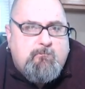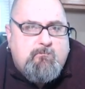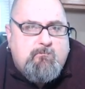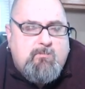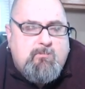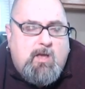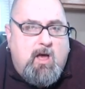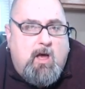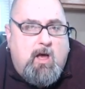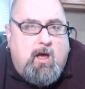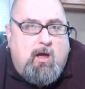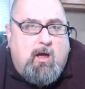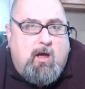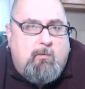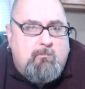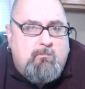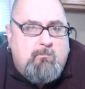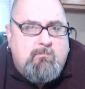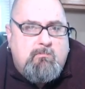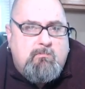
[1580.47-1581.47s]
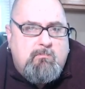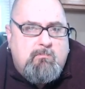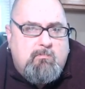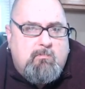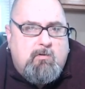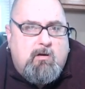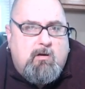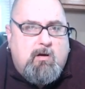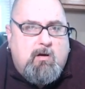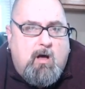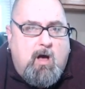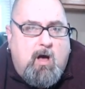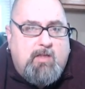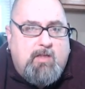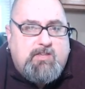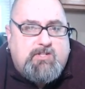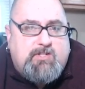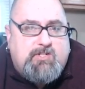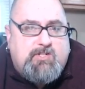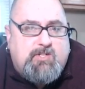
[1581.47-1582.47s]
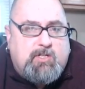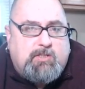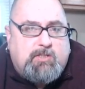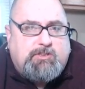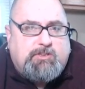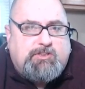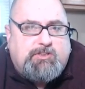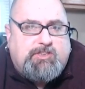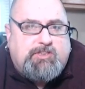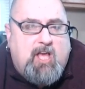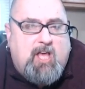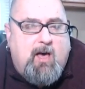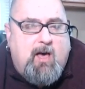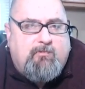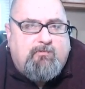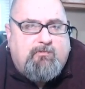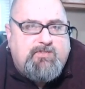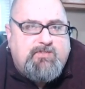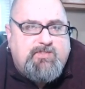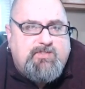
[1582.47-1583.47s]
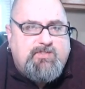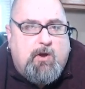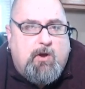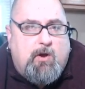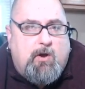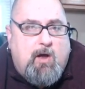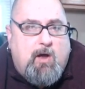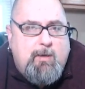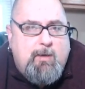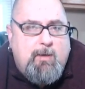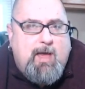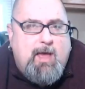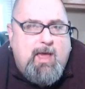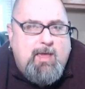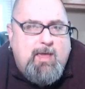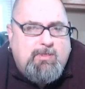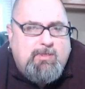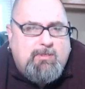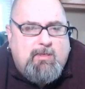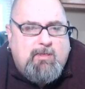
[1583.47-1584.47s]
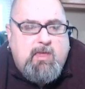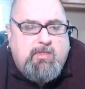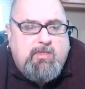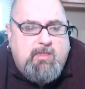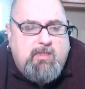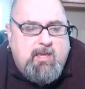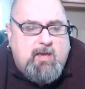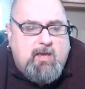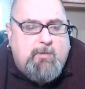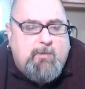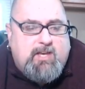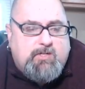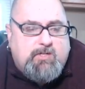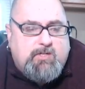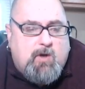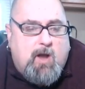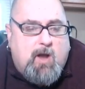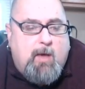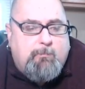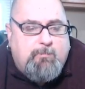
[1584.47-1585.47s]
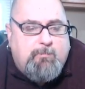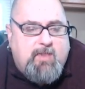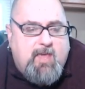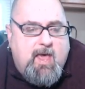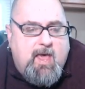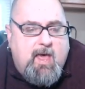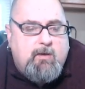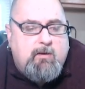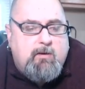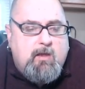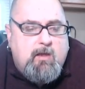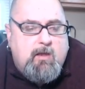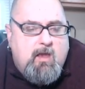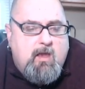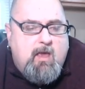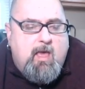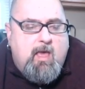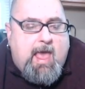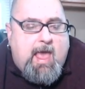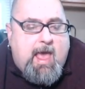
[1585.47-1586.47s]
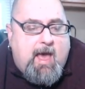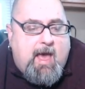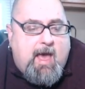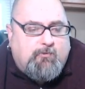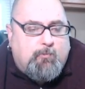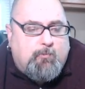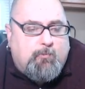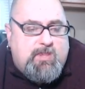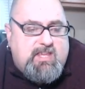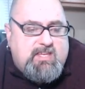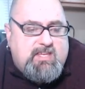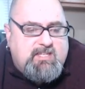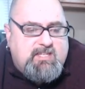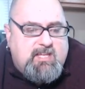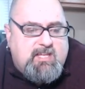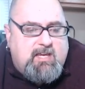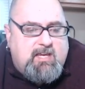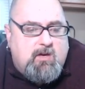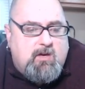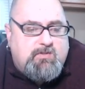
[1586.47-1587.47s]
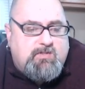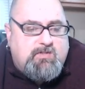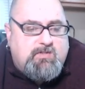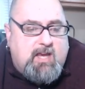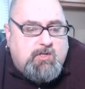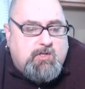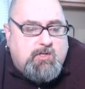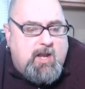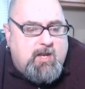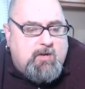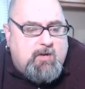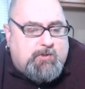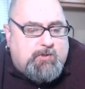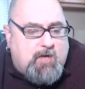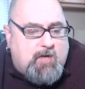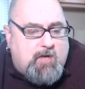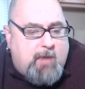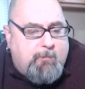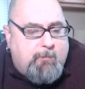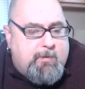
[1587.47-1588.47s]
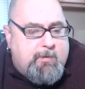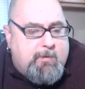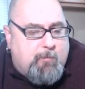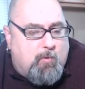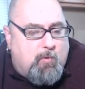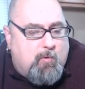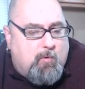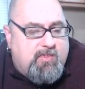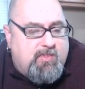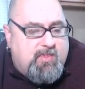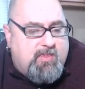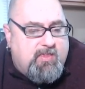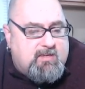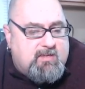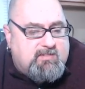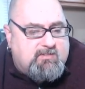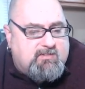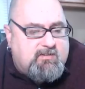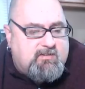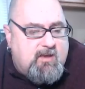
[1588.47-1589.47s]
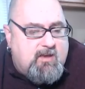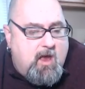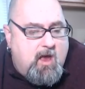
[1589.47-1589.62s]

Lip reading: the search stuff, so I think I might drop that. After when this thing goes, I try to attract people with this